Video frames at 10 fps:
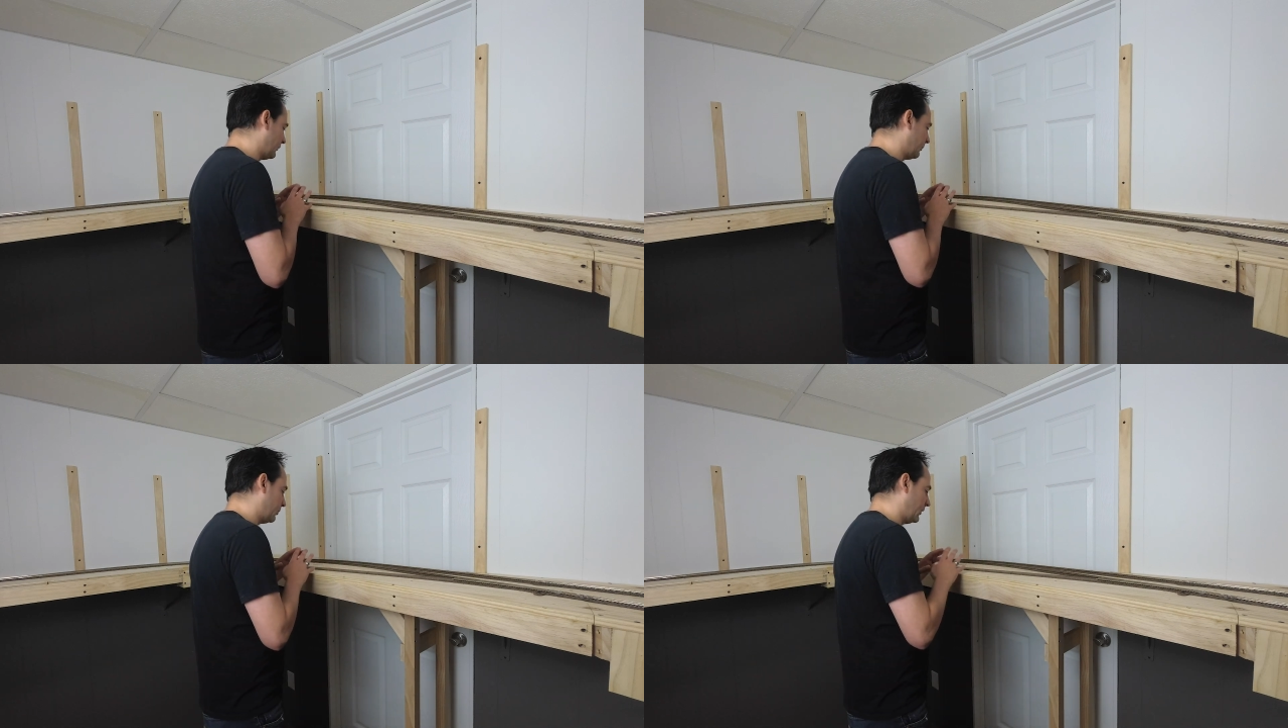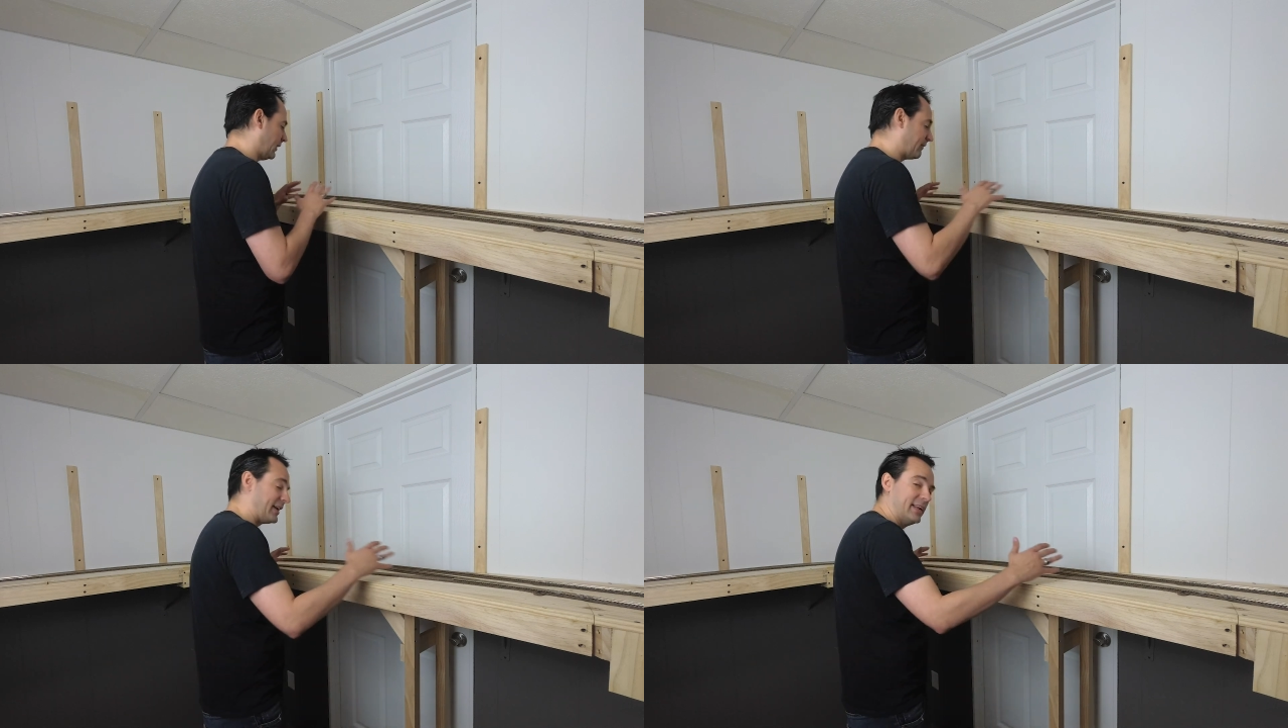to put,
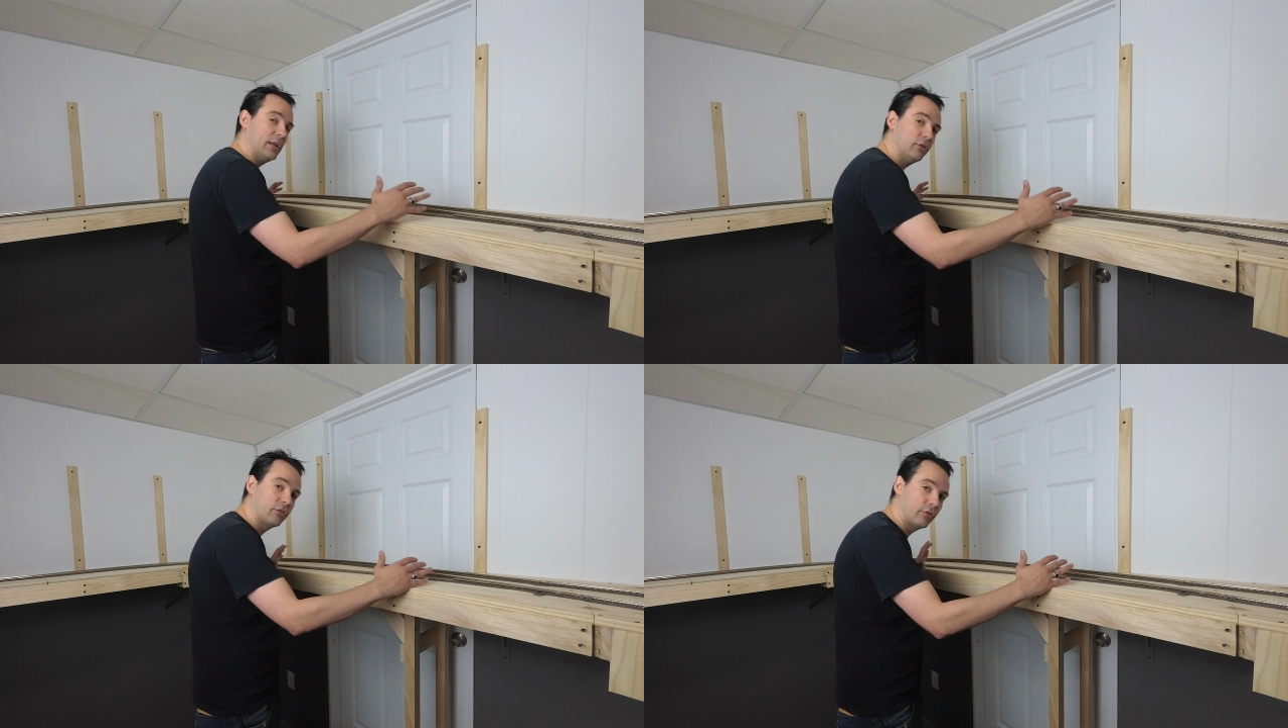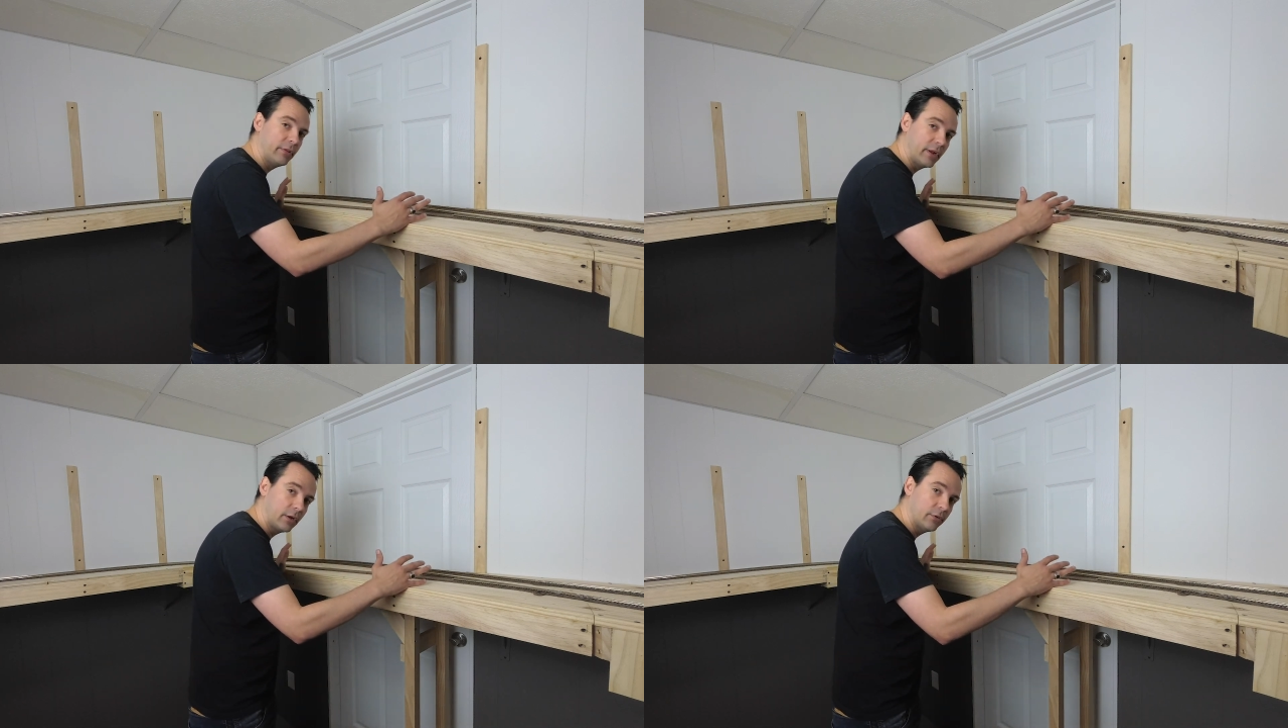I've got an industry
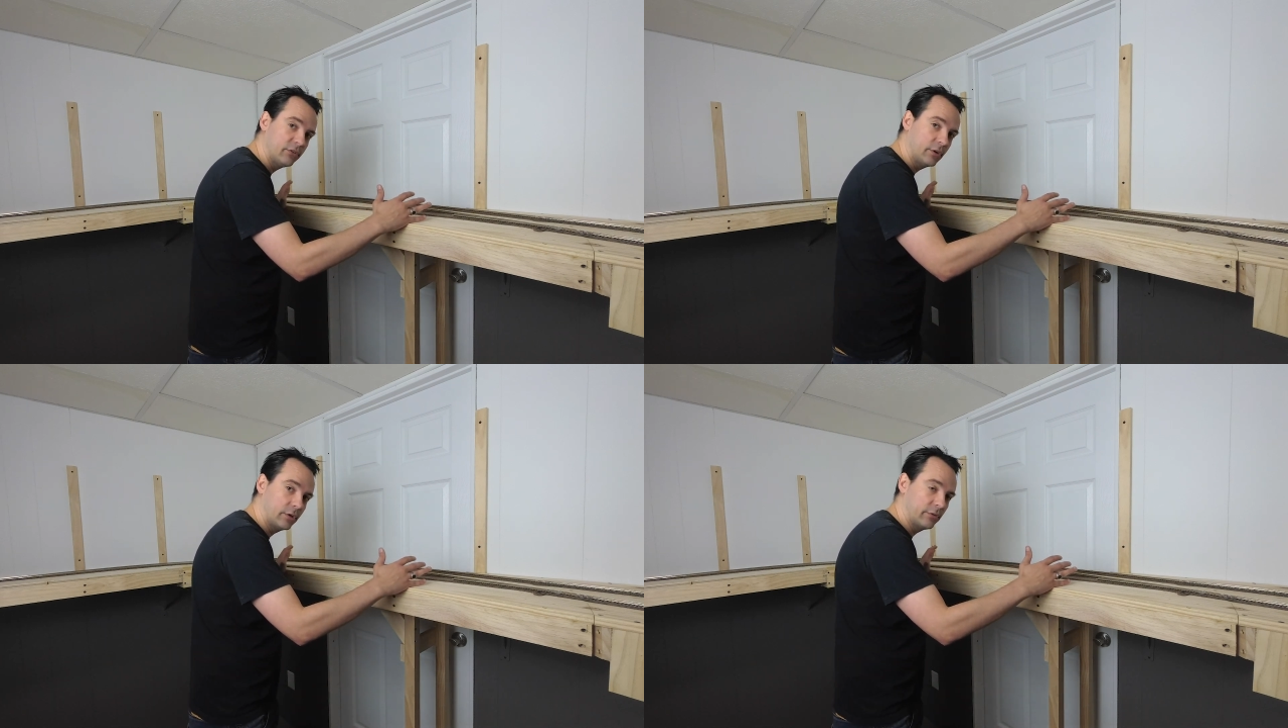that goes here.